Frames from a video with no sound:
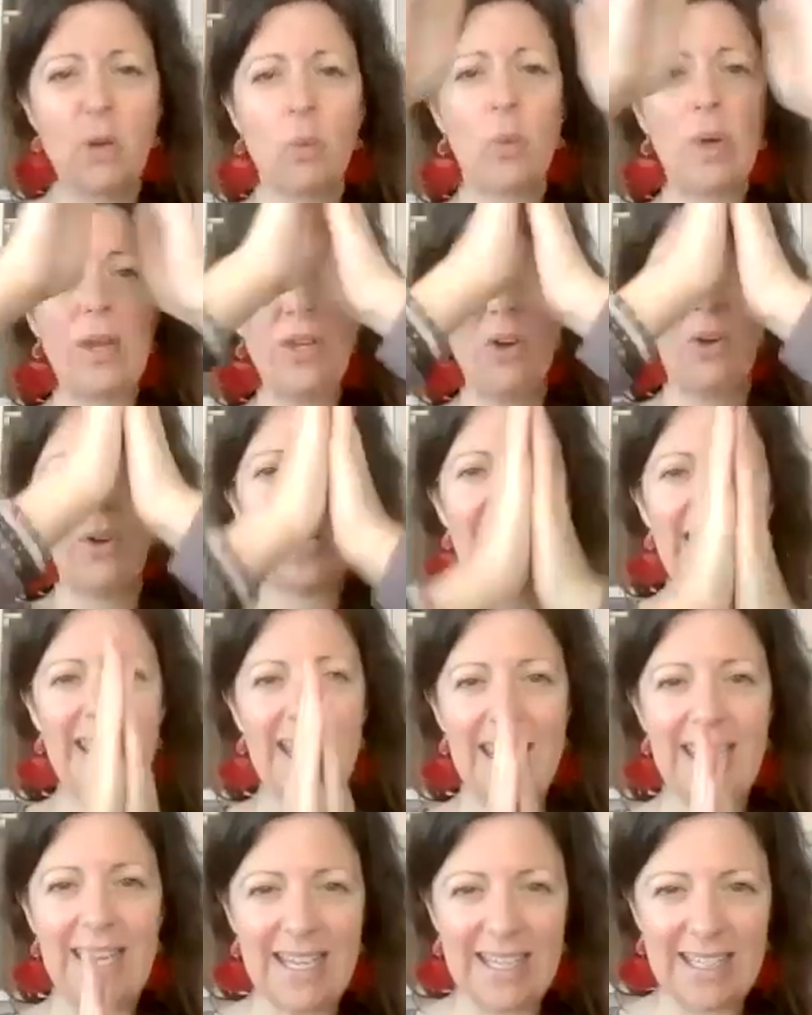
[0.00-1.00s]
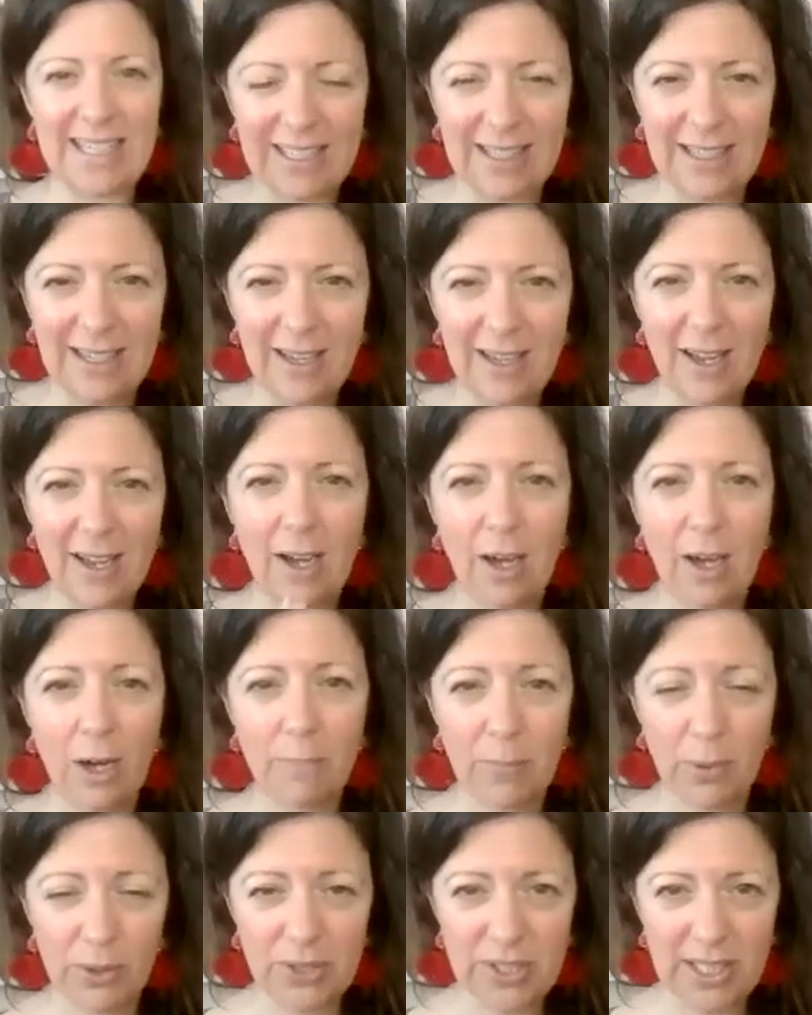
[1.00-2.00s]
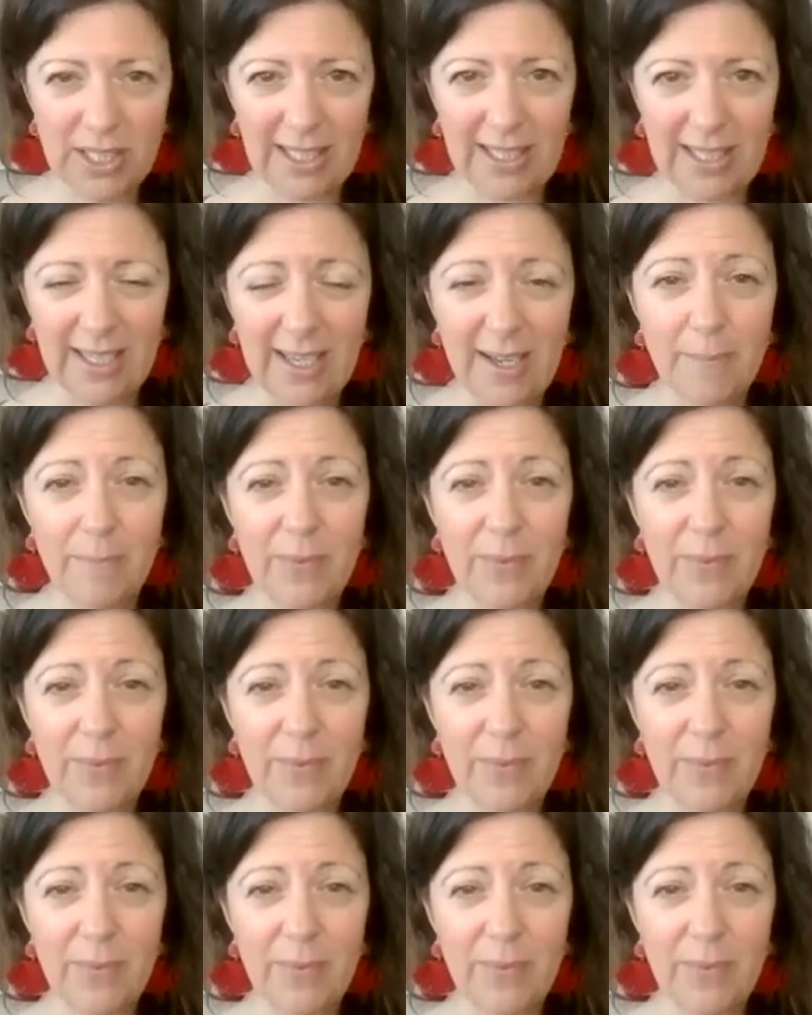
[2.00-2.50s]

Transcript: We're not in our body,